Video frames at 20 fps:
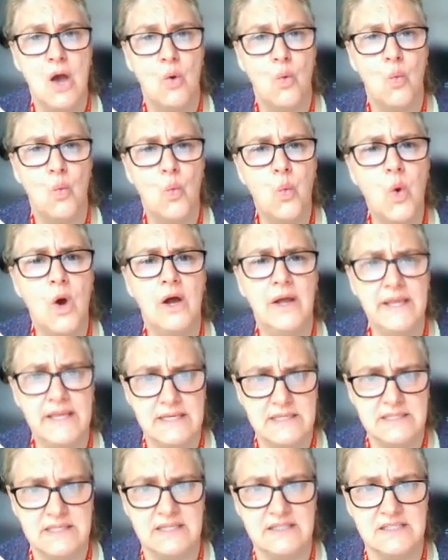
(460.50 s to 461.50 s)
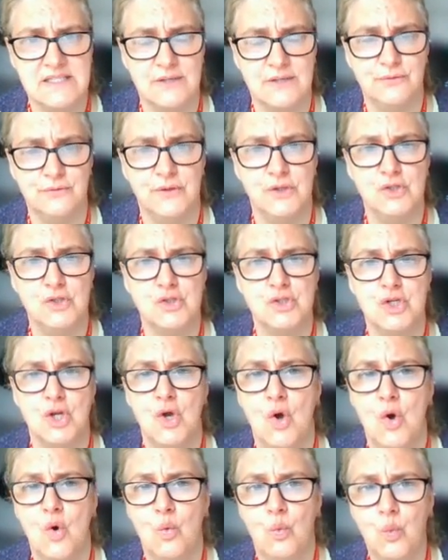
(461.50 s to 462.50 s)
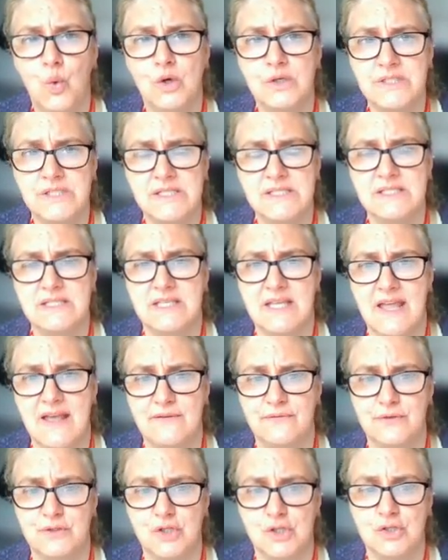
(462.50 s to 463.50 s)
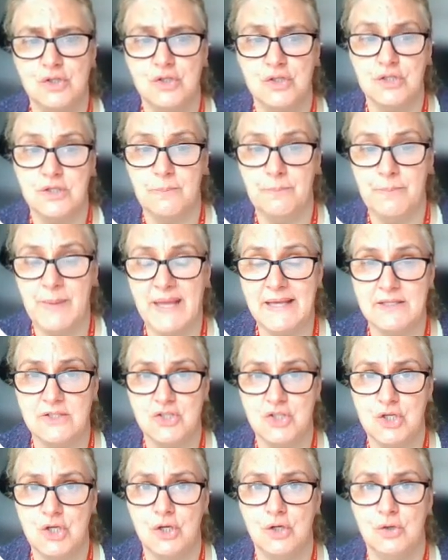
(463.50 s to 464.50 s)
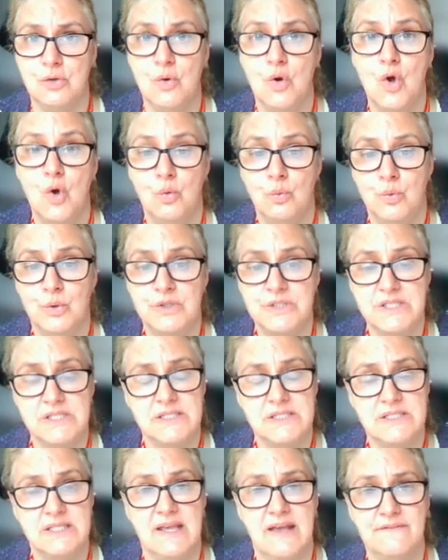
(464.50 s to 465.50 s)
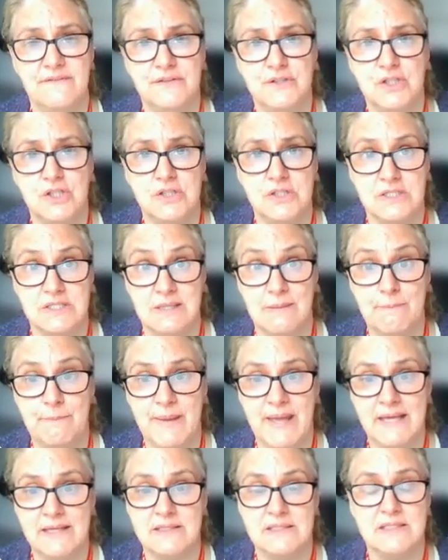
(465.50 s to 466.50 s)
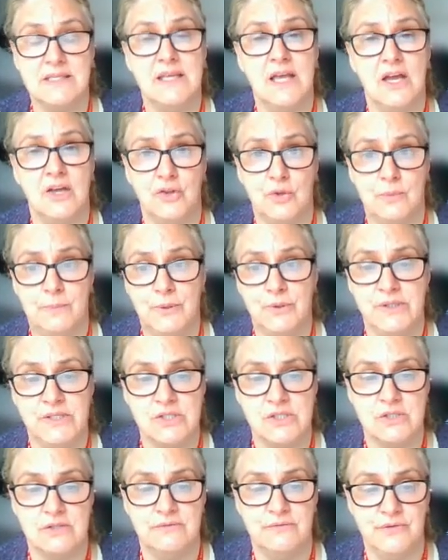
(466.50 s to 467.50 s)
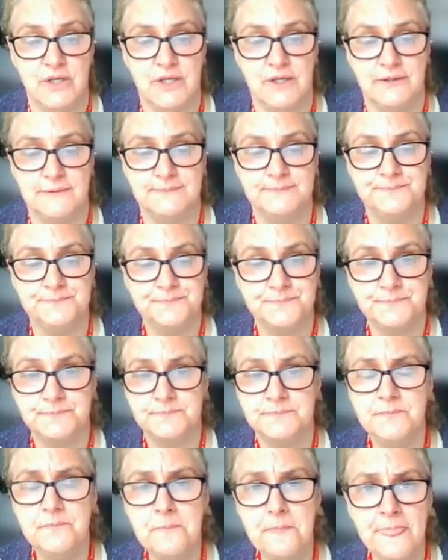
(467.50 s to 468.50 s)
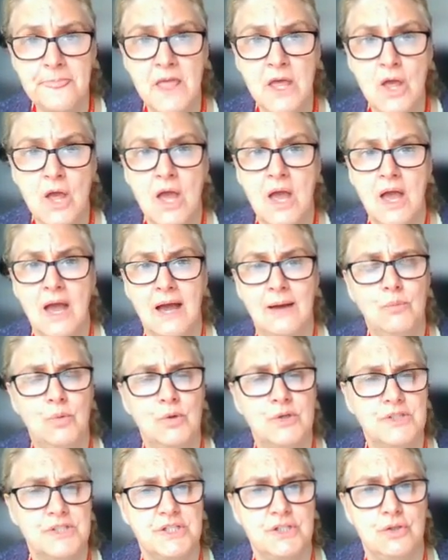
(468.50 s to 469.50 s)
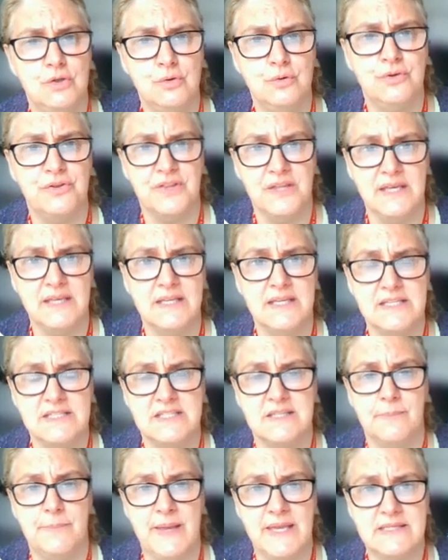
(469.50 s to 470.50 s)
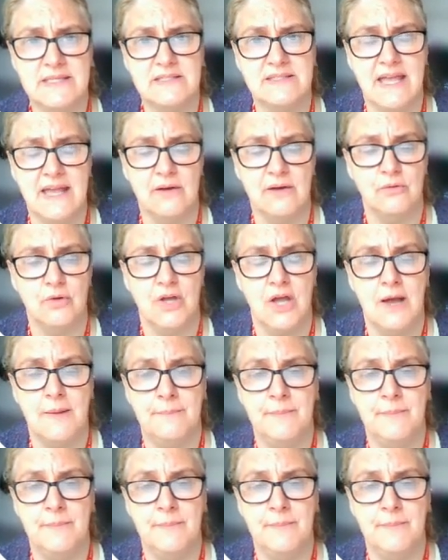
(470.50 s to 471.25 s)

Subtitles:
And if that is the case, why is it different? What is the evidence that backs you? What is the evidence that backs the other point of view?